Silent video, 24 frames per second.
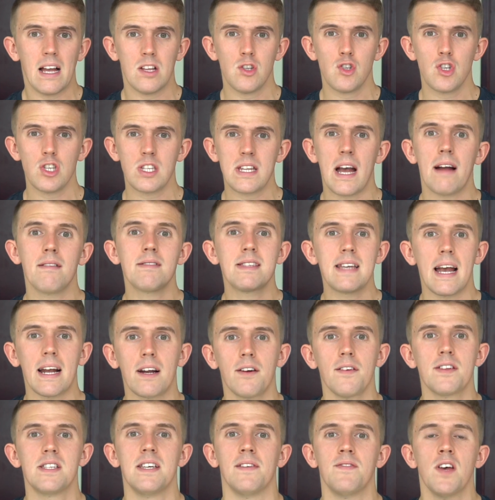and just how
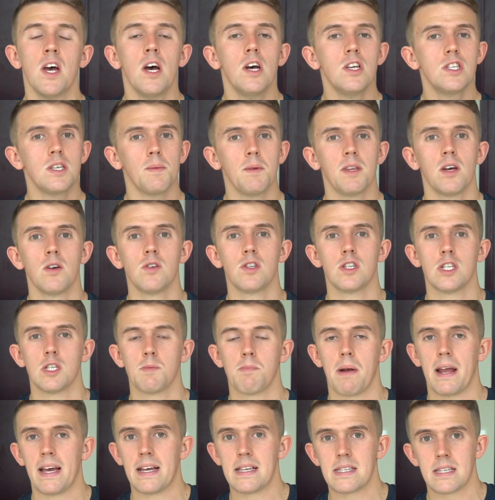decorative some of those
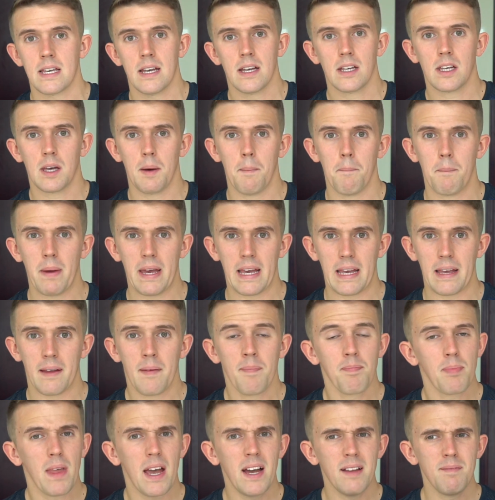displays can be.
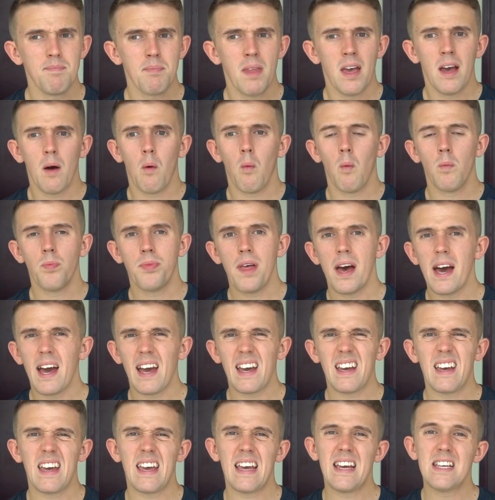And
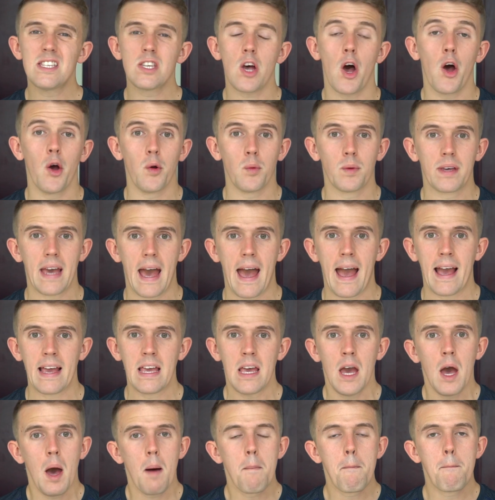that is
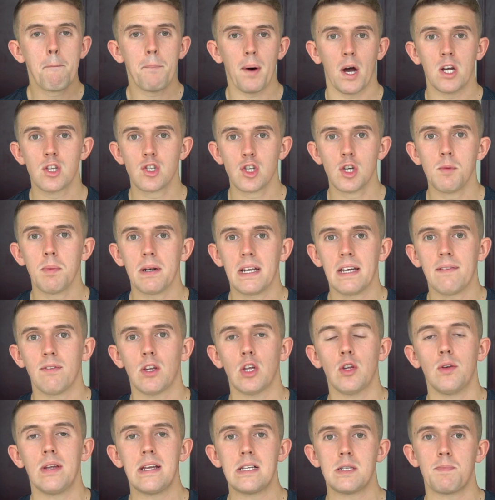okay, but I do believe that
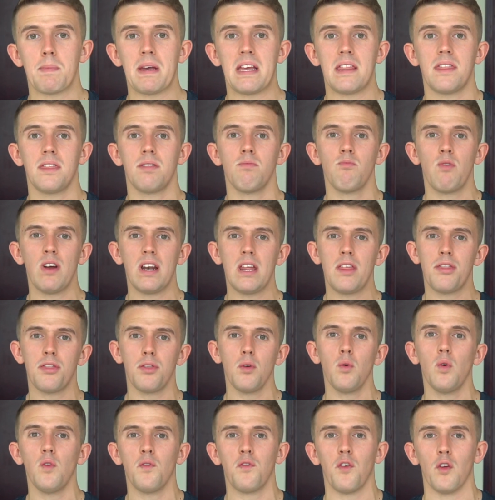you need to be really
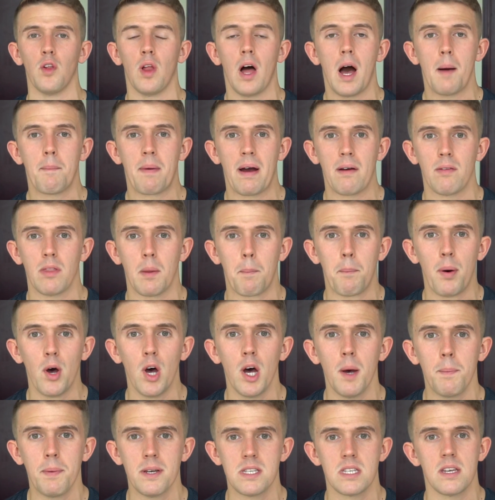thoughtful about the
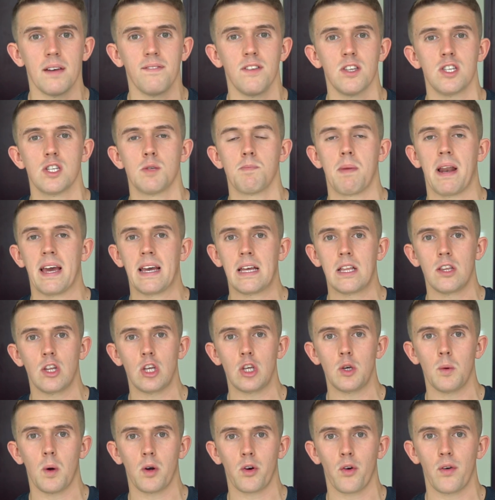purpose of the display that
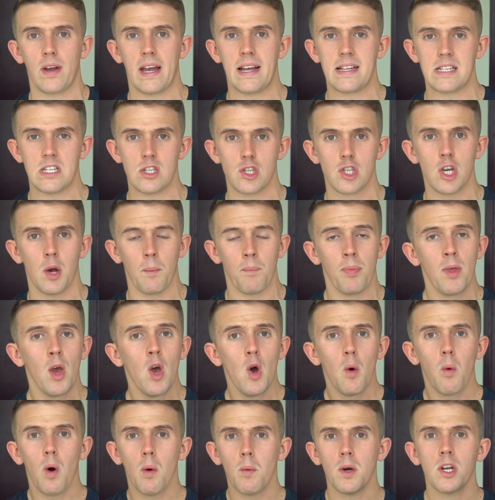you are creating. So
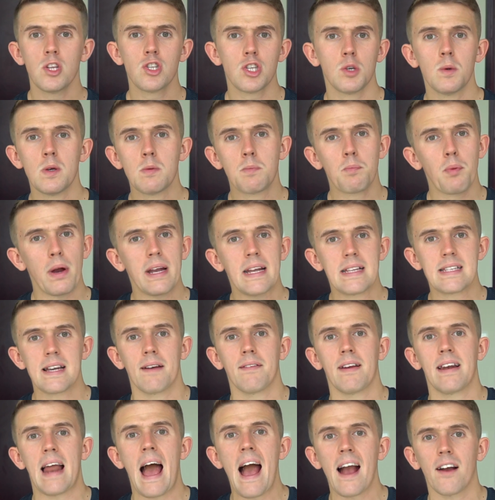what I want to do is break
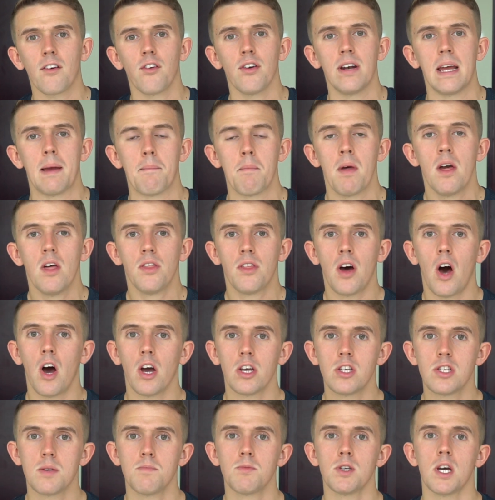down an acronym that
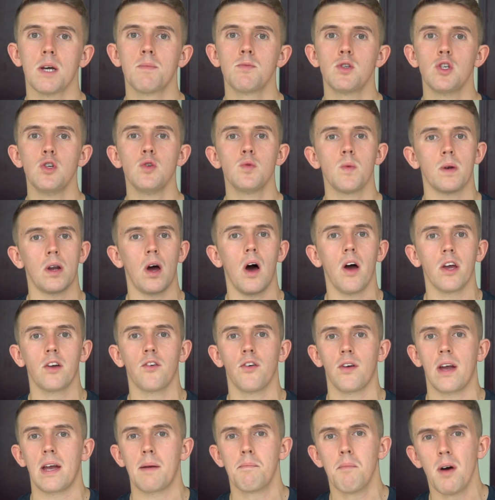I sometimes use when I
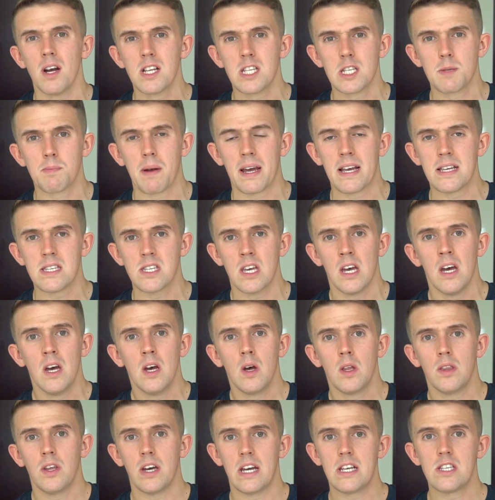create my displays
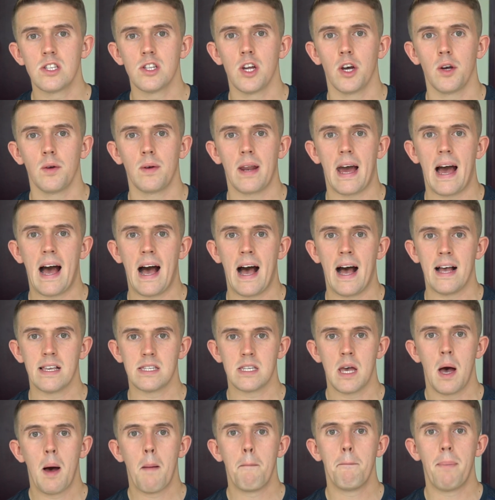that is known
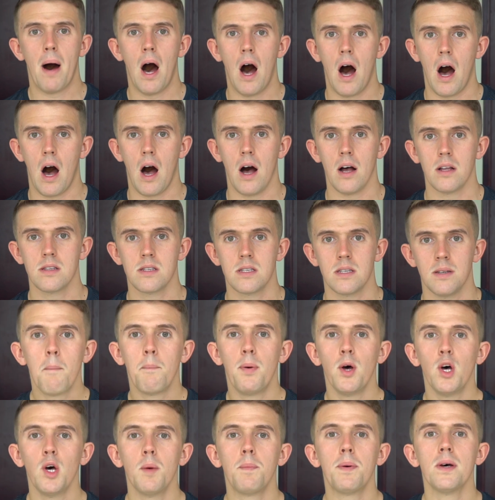as PART.
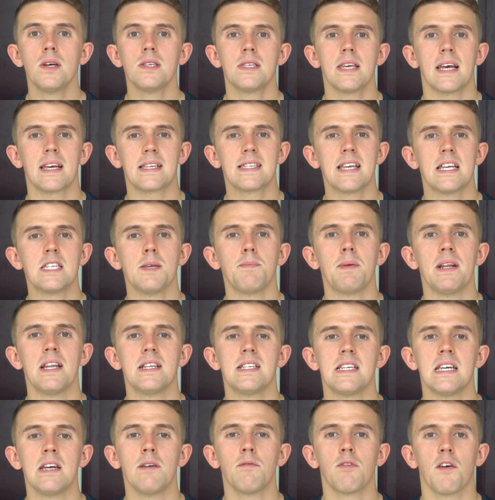Purpose,
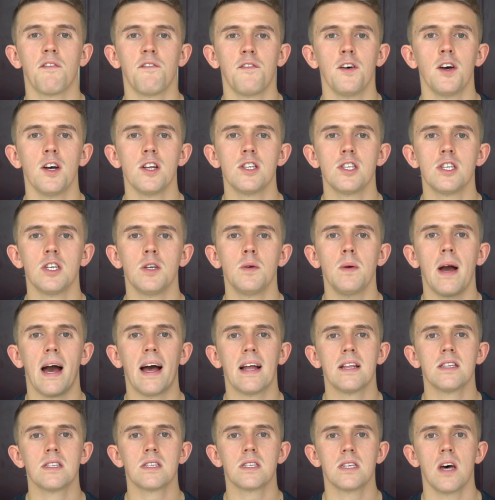accessibility, referred to,
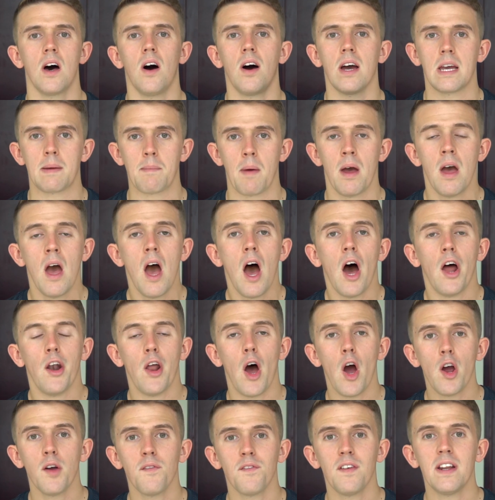and time. And
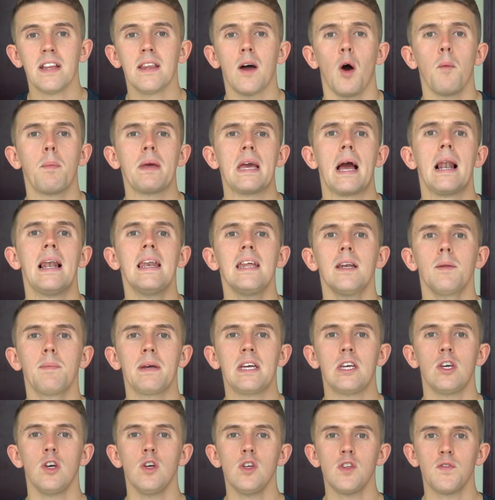hopefully that'll be a little
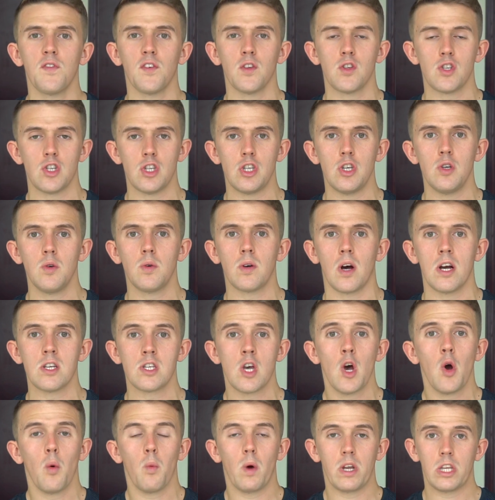bit useful to you guys
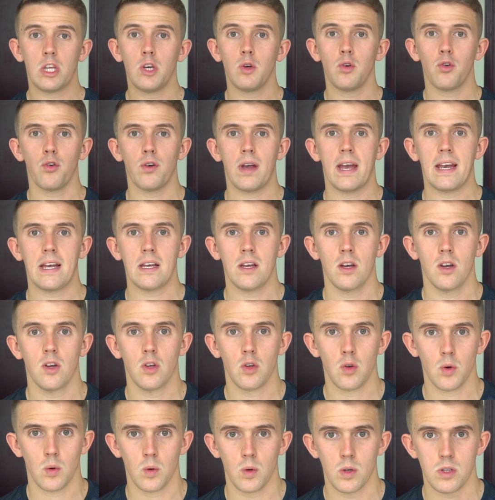when you create
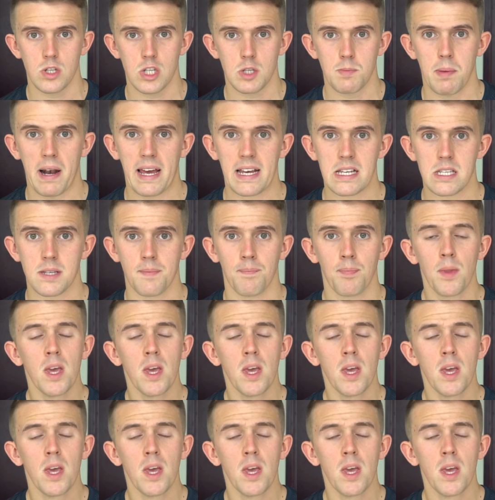your displays.